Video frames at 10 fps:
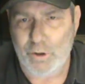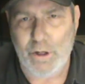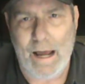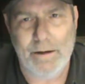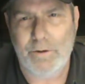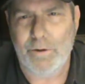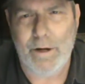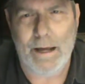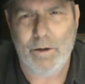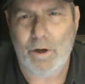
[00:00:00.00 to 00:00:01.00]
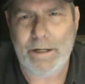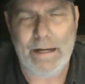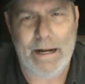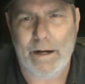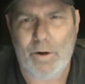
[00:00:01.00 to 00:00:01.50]
not looking
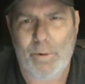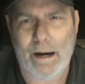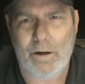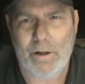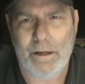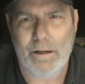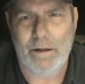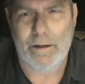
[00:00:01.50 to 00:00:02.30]
at it correctly.